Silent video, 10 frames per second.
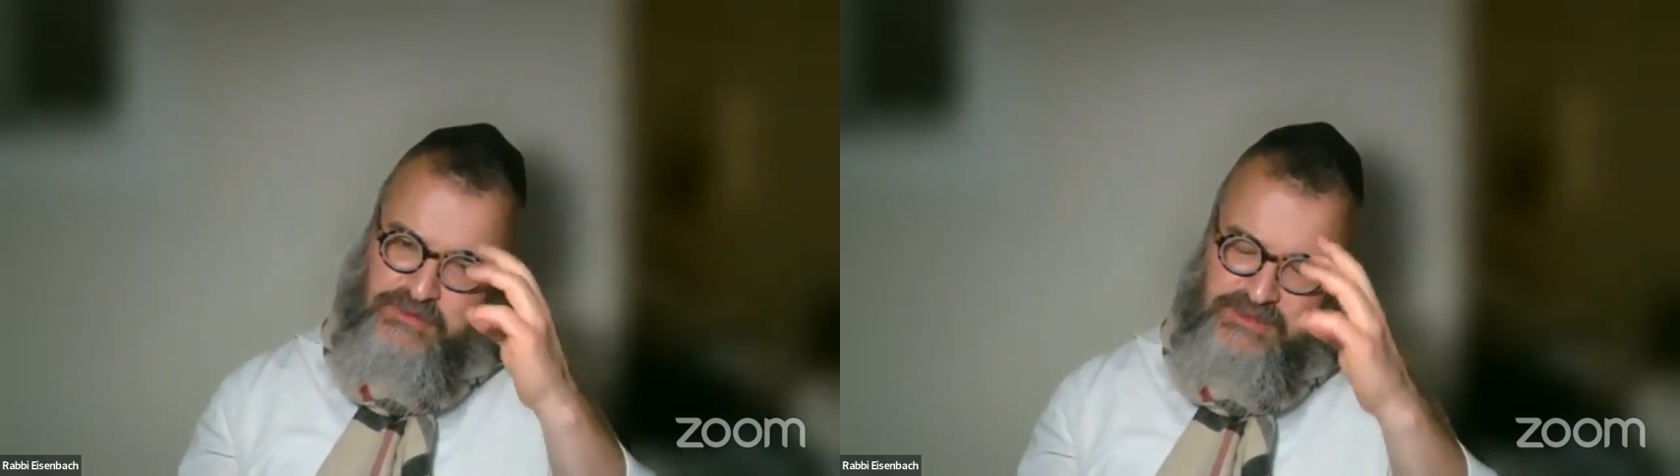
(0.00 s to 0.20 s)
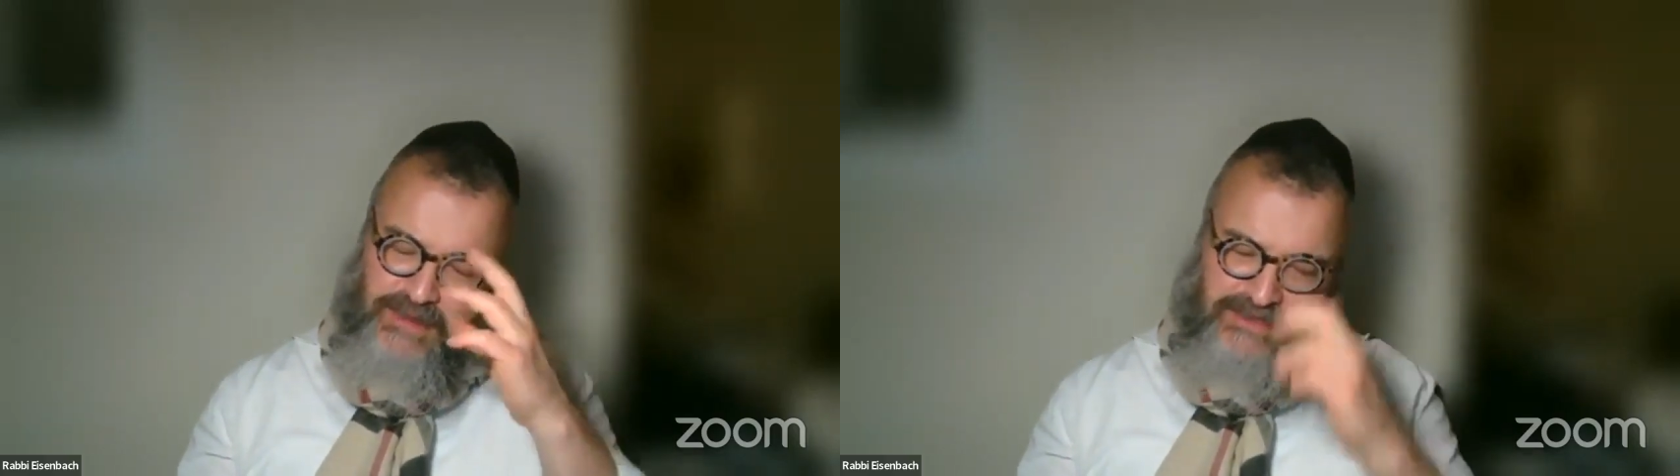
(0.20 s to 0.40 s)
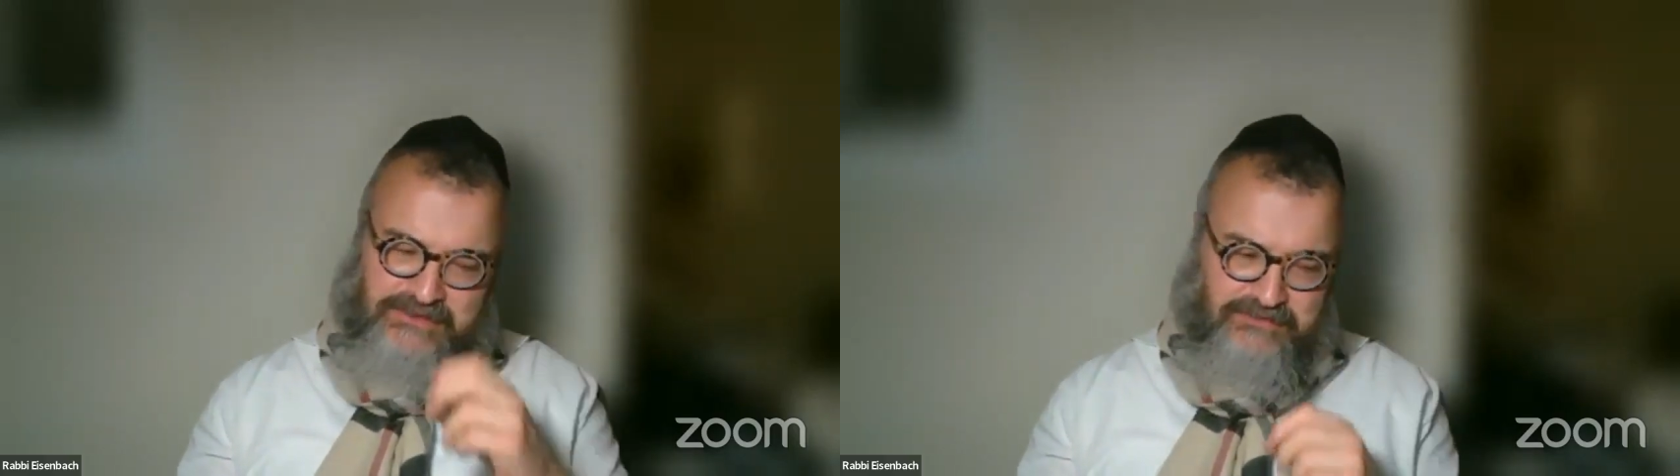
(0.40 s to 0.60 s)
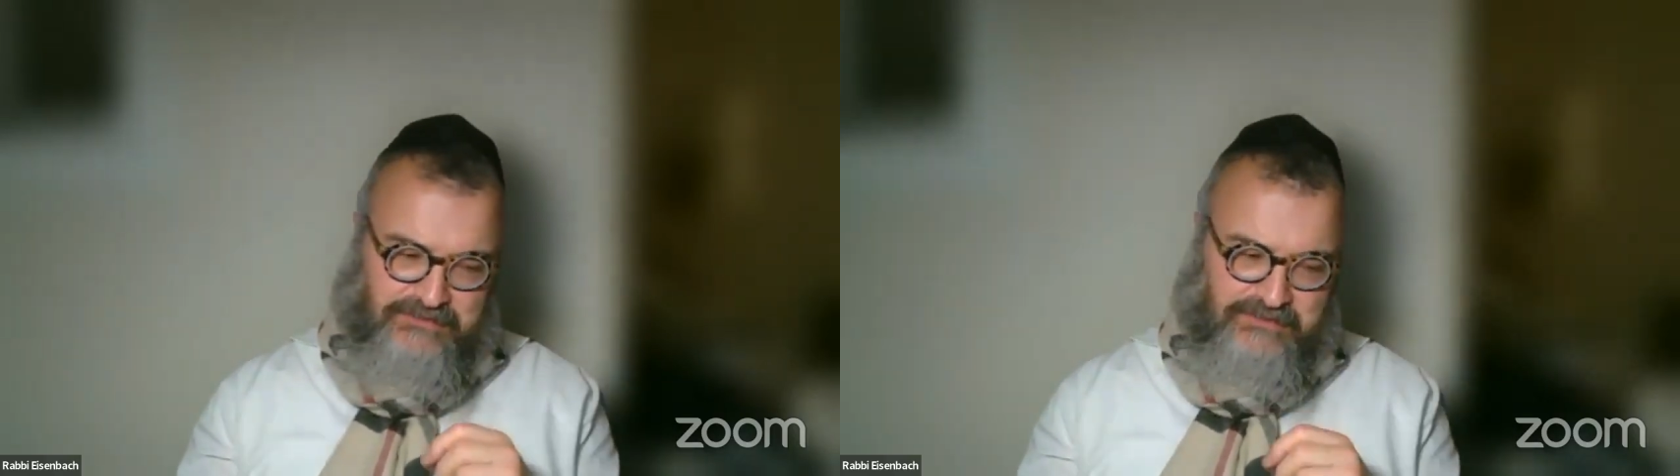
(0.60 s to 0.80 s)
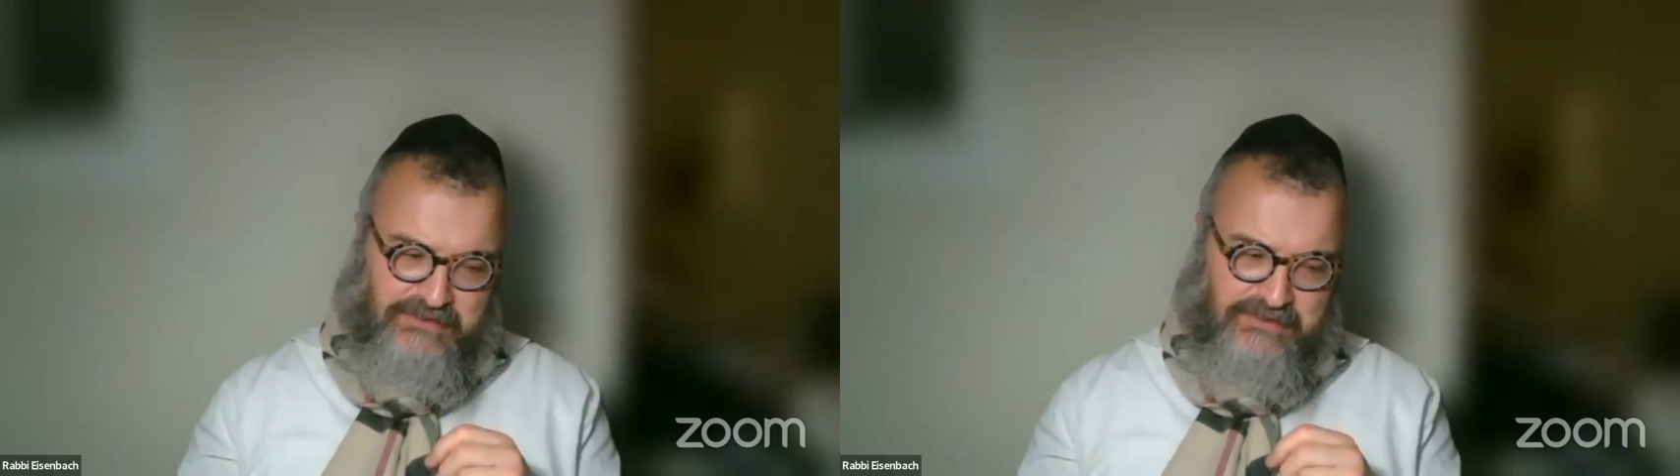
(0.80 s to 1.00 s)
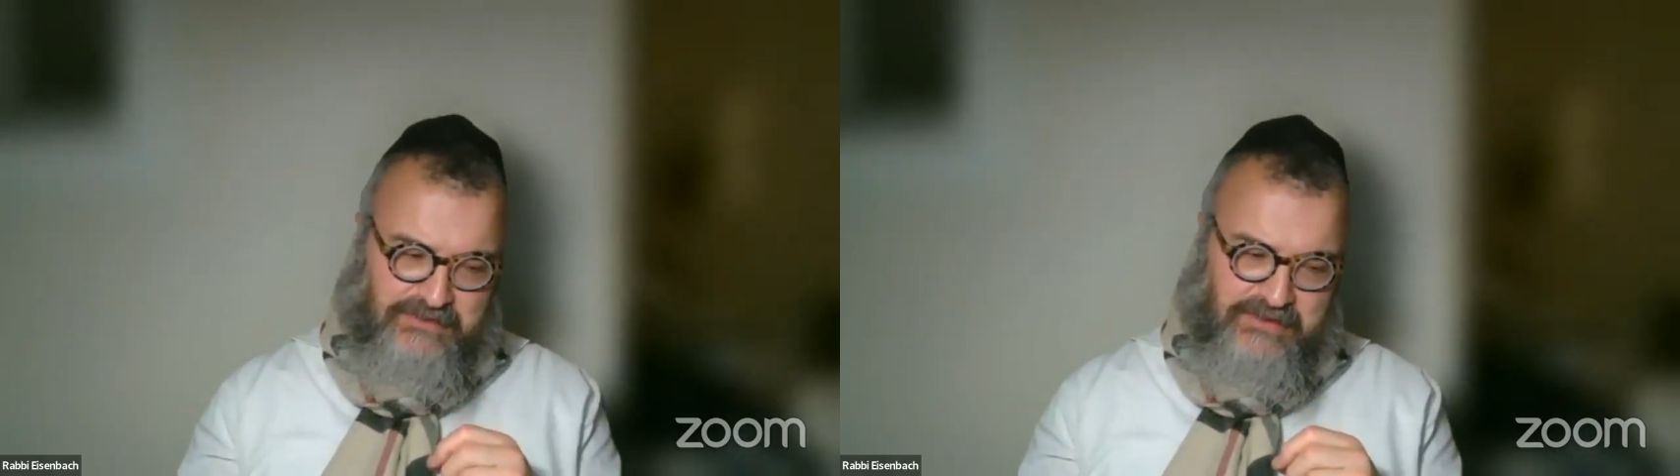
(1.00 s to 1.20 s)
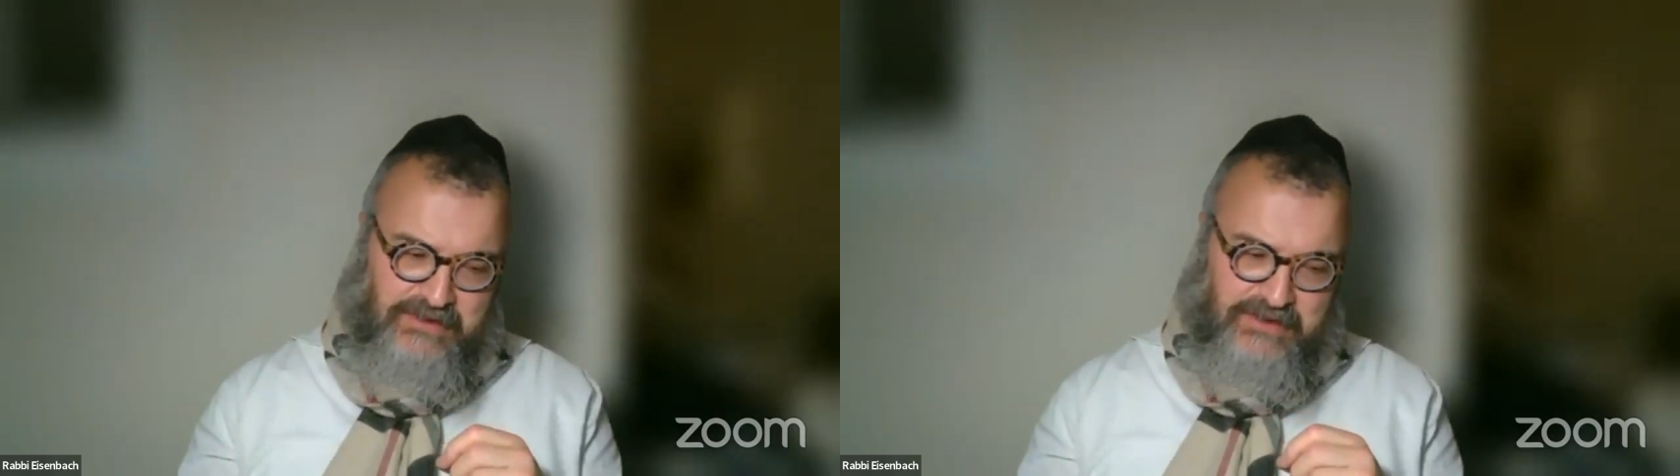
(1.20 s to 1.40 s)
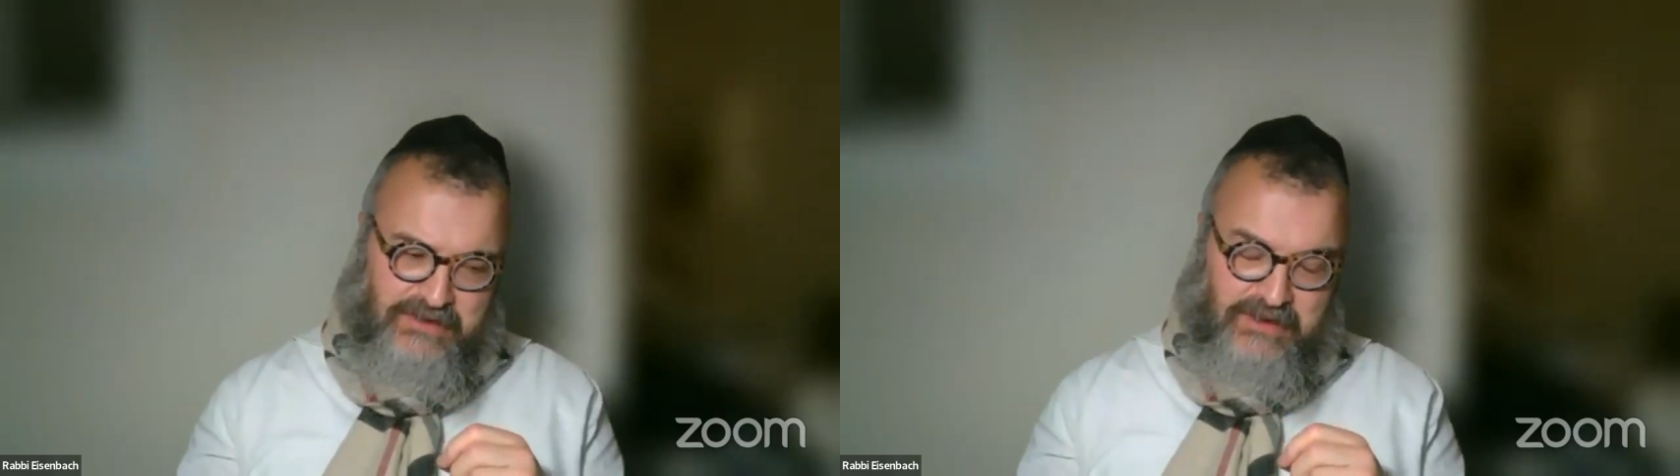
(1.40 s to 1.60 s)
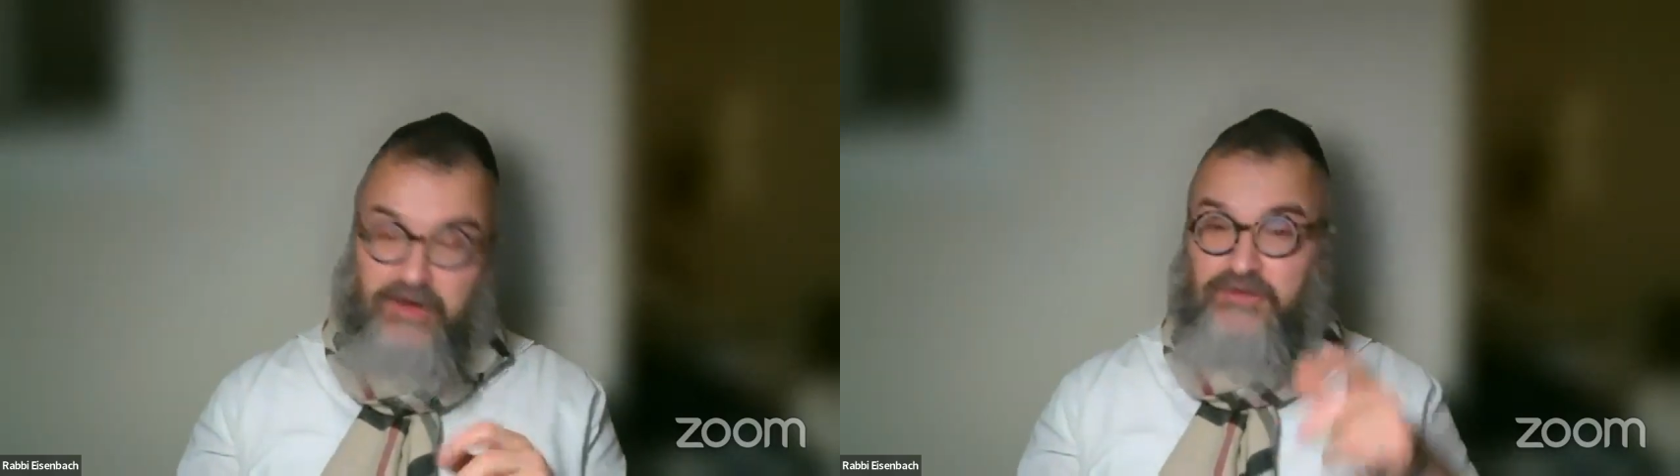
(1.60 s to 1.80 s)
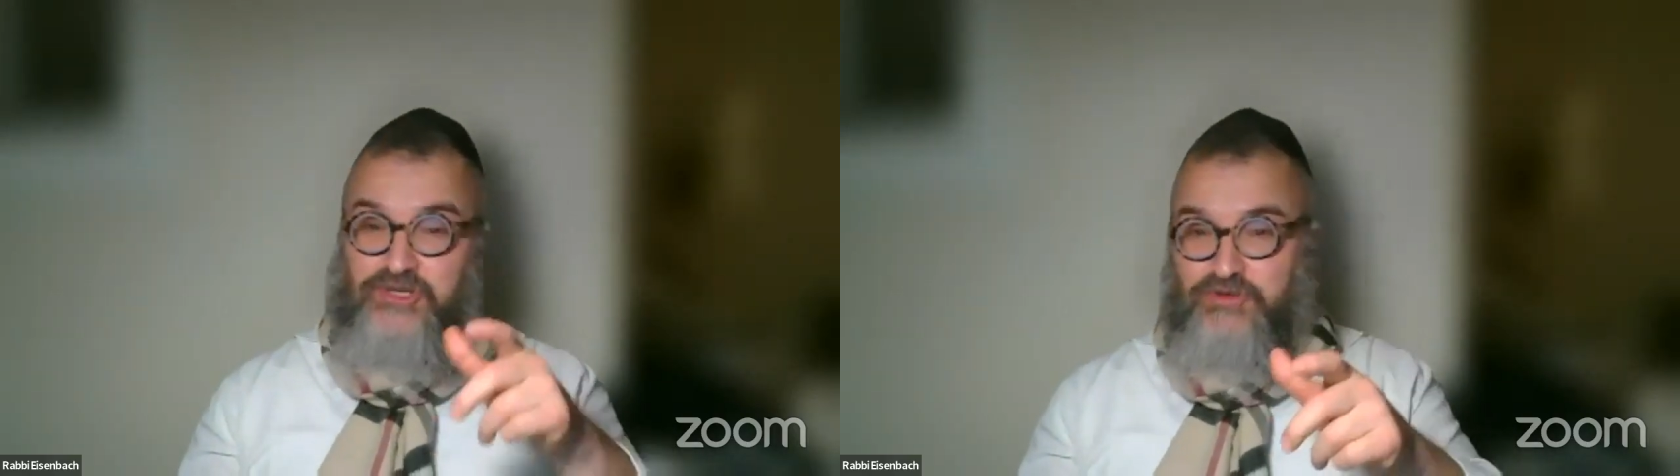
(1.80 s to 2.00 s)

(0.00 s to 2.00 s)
perspective on the